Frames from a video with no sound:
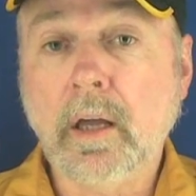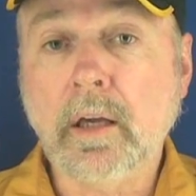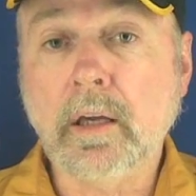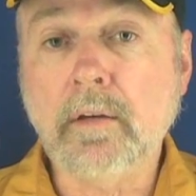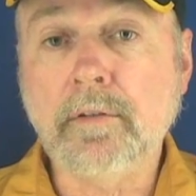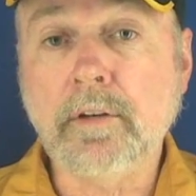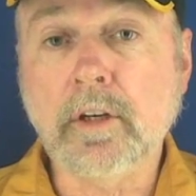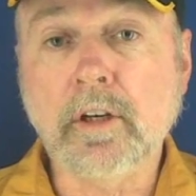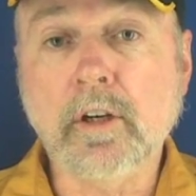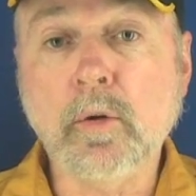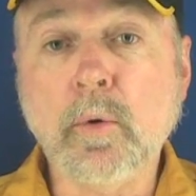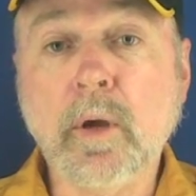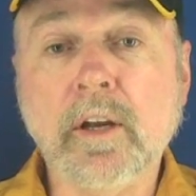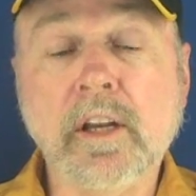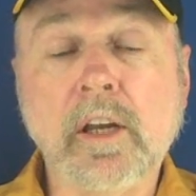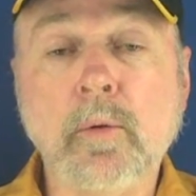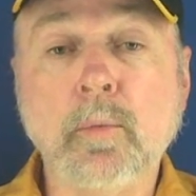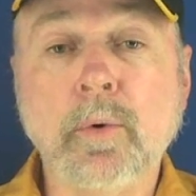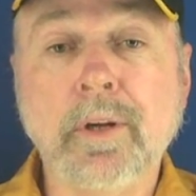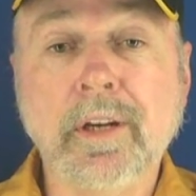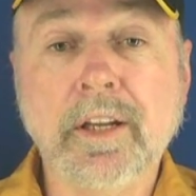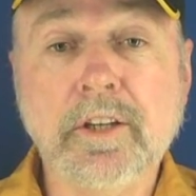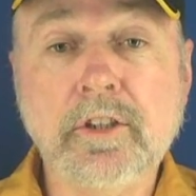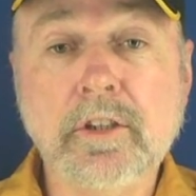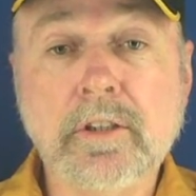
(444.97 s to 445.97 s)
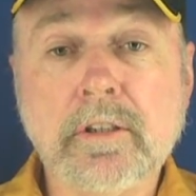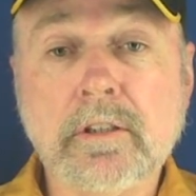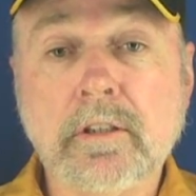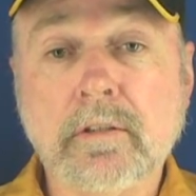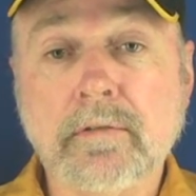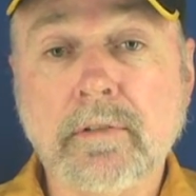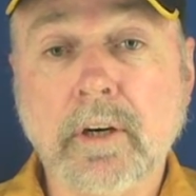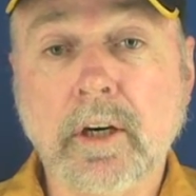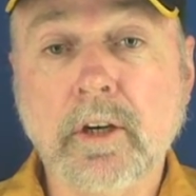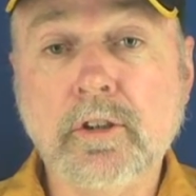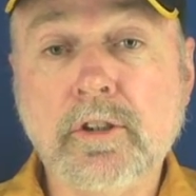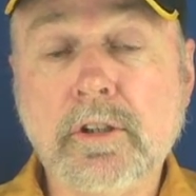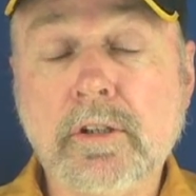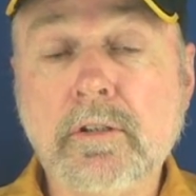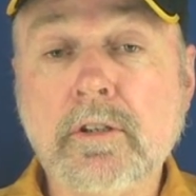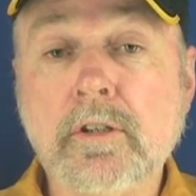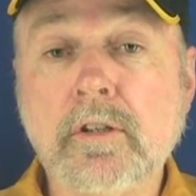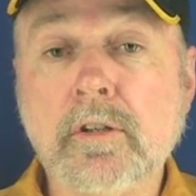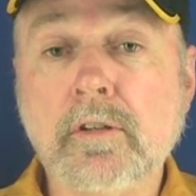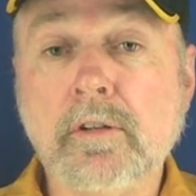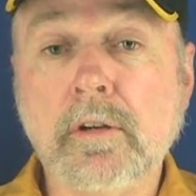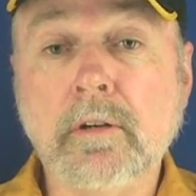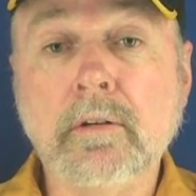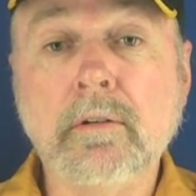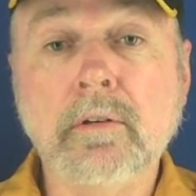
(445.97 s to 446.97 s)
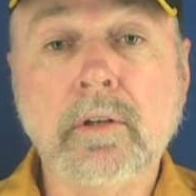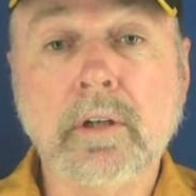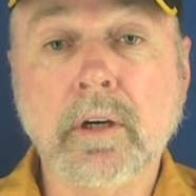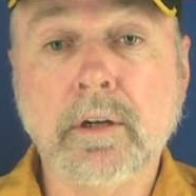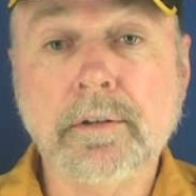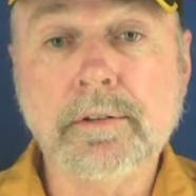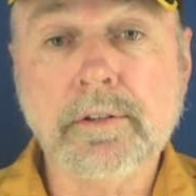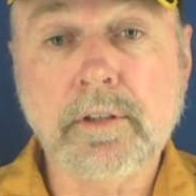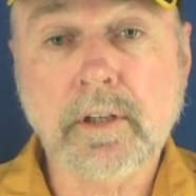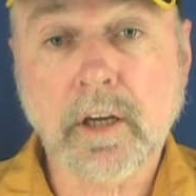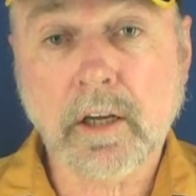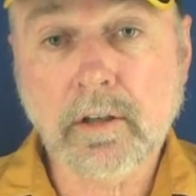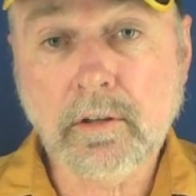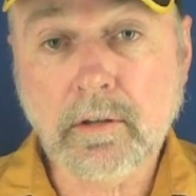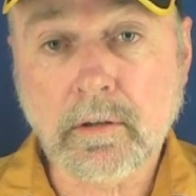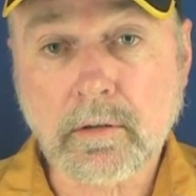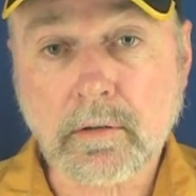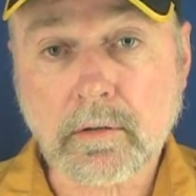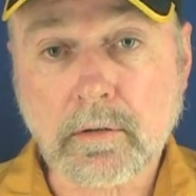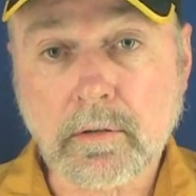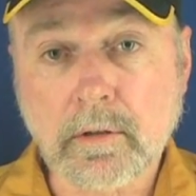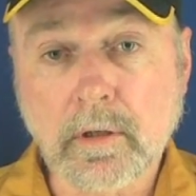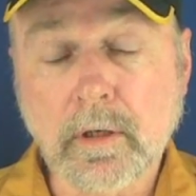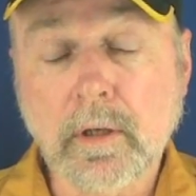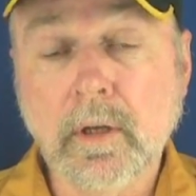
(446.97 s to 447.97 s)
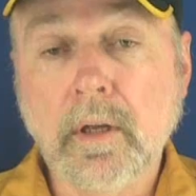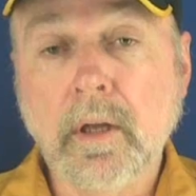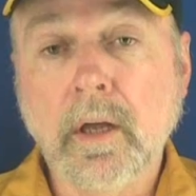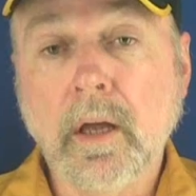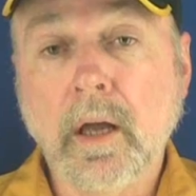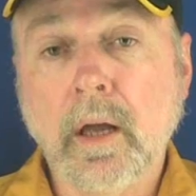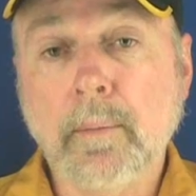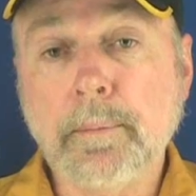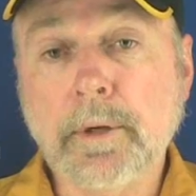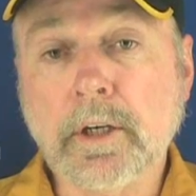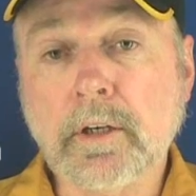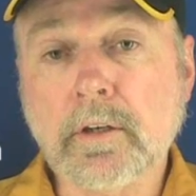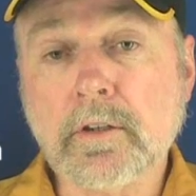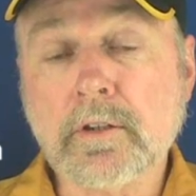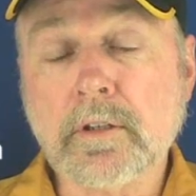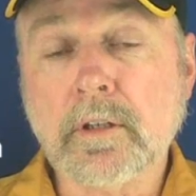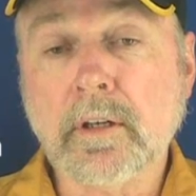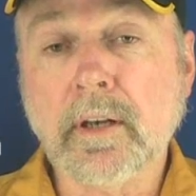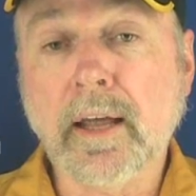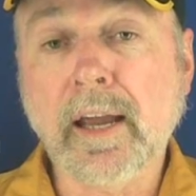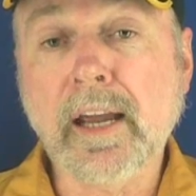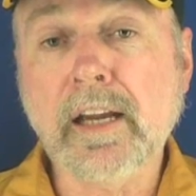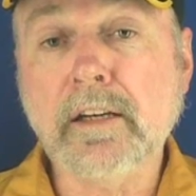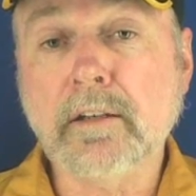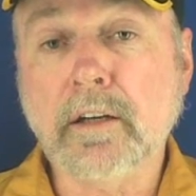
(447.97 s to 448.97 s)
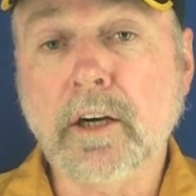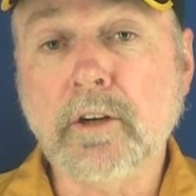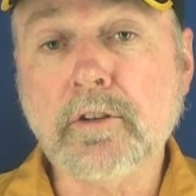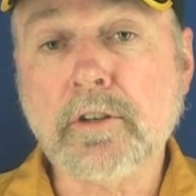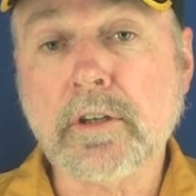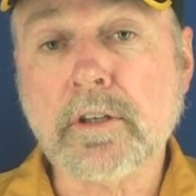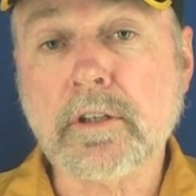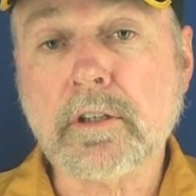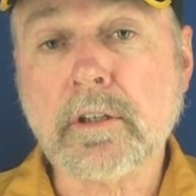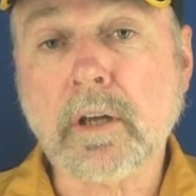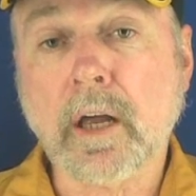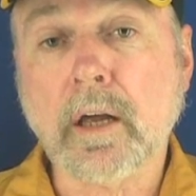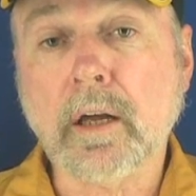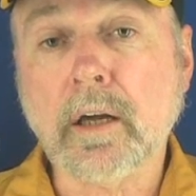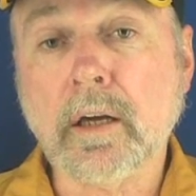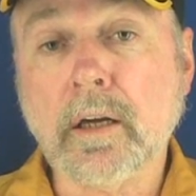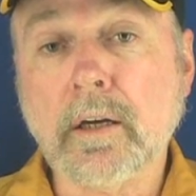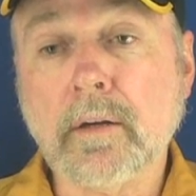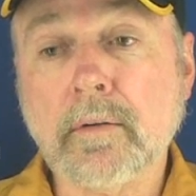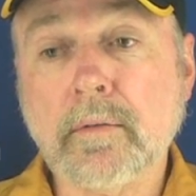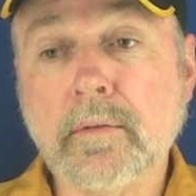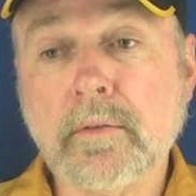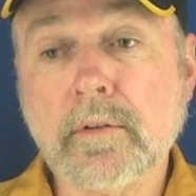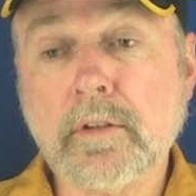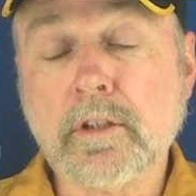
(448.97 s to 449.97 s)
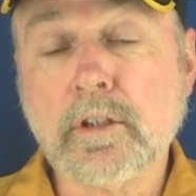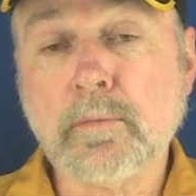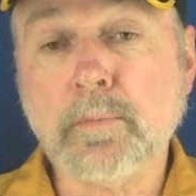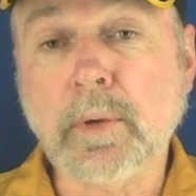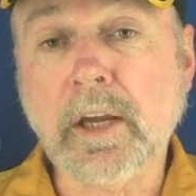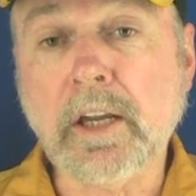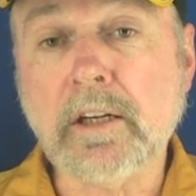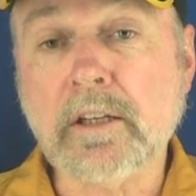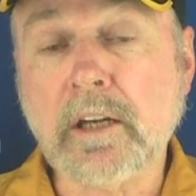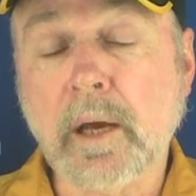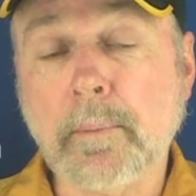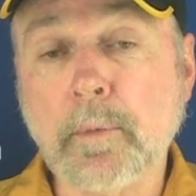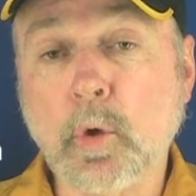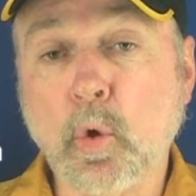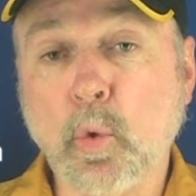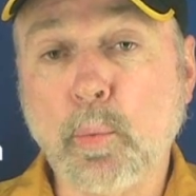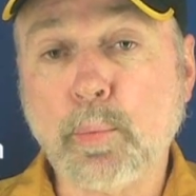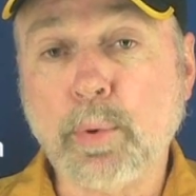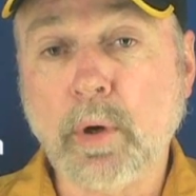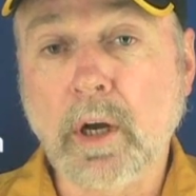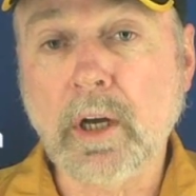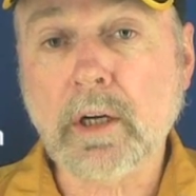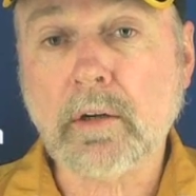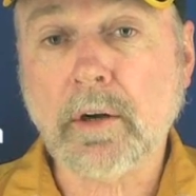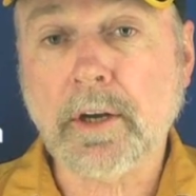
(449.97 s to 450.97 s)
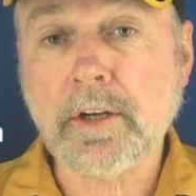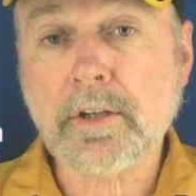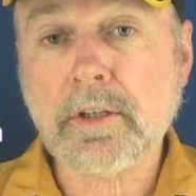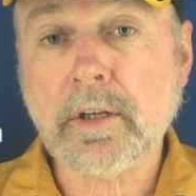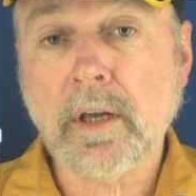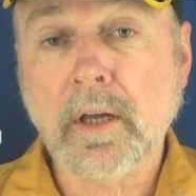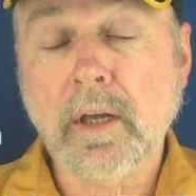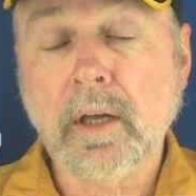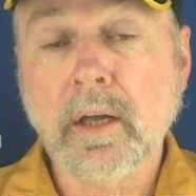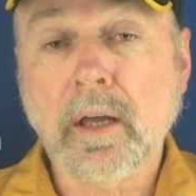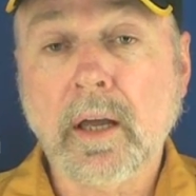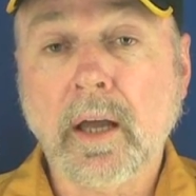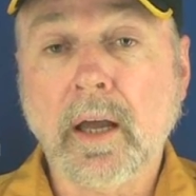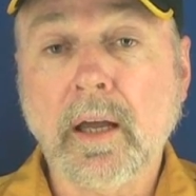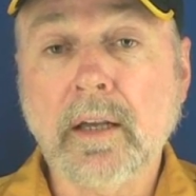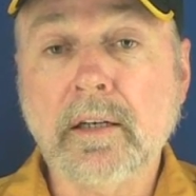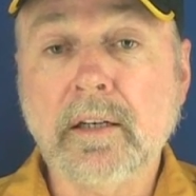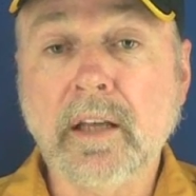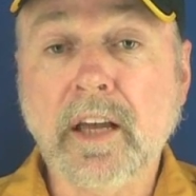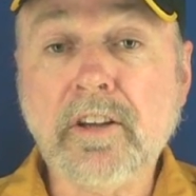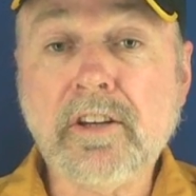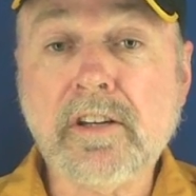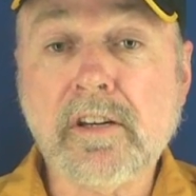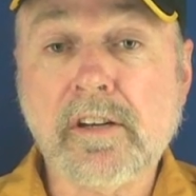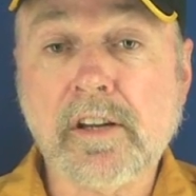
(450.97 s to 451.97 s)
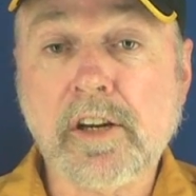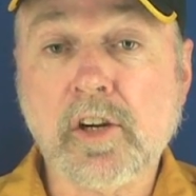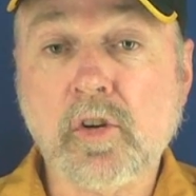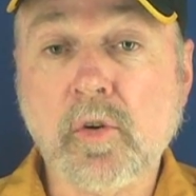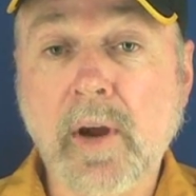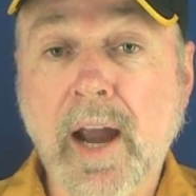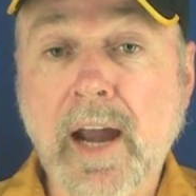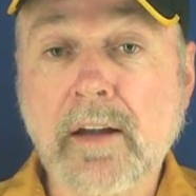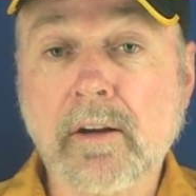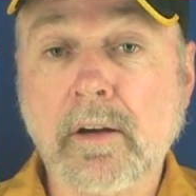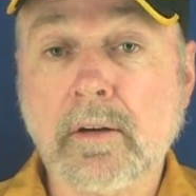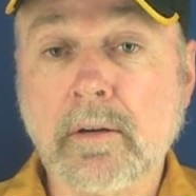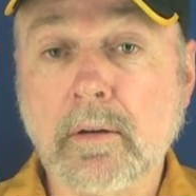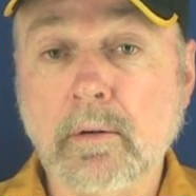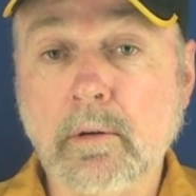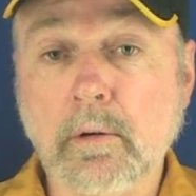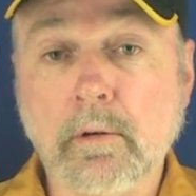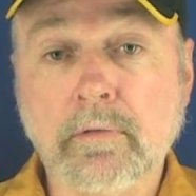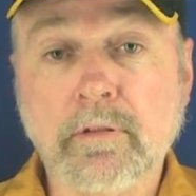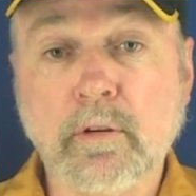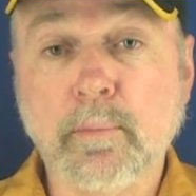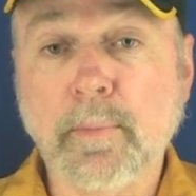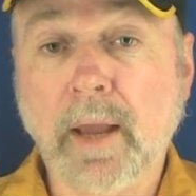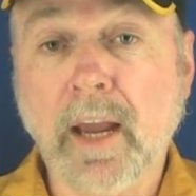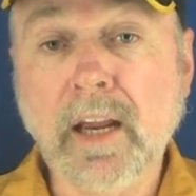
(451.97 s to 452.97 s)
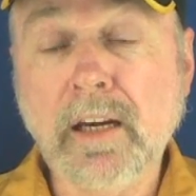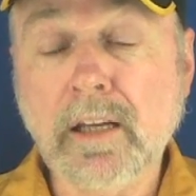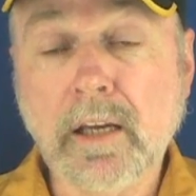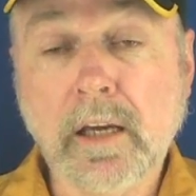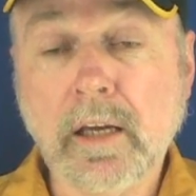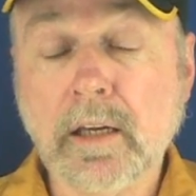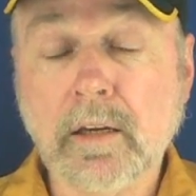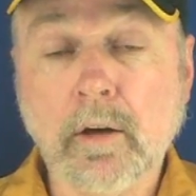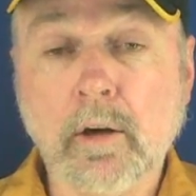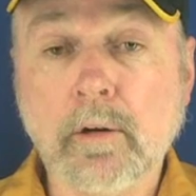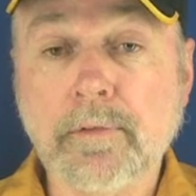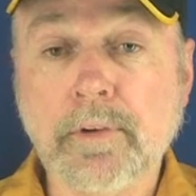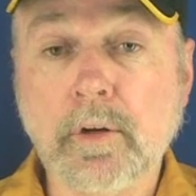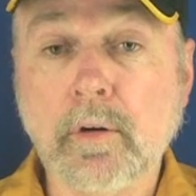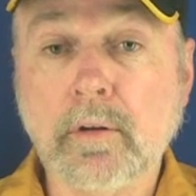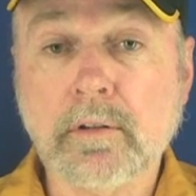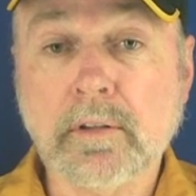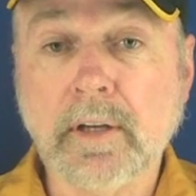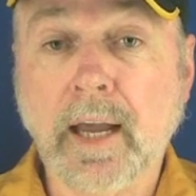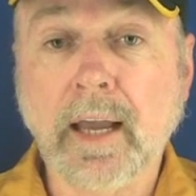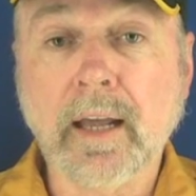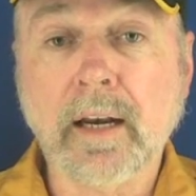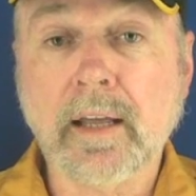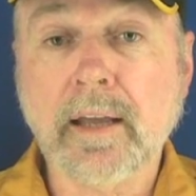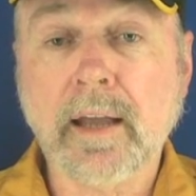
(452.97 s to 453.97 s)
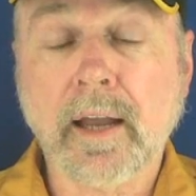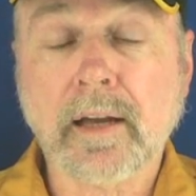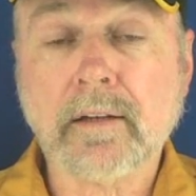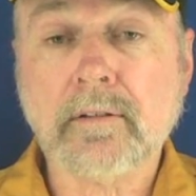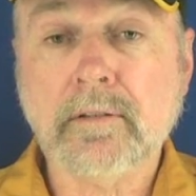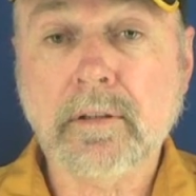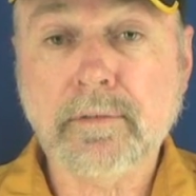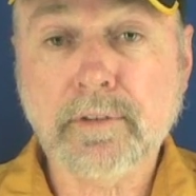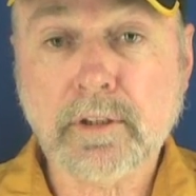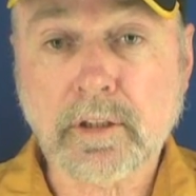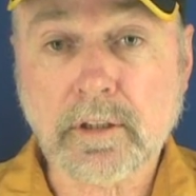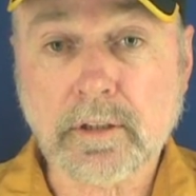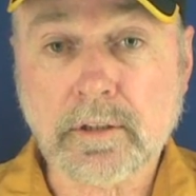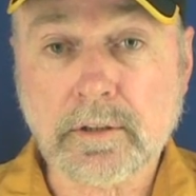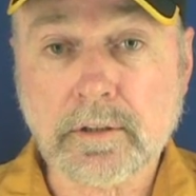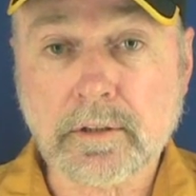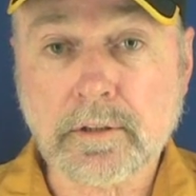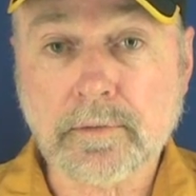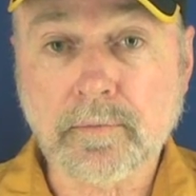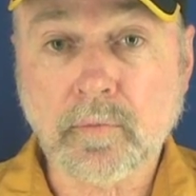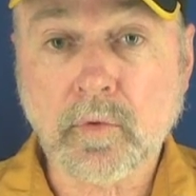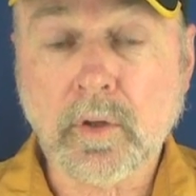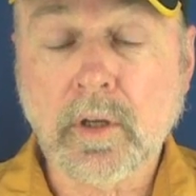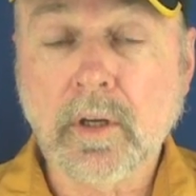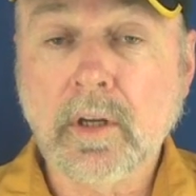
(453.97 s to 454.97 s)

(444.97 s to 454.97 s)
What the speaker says: If you do any religious devotions, do continue, because lay gnosis speeds up your progress and doesn't detract at all from any of your daily activities.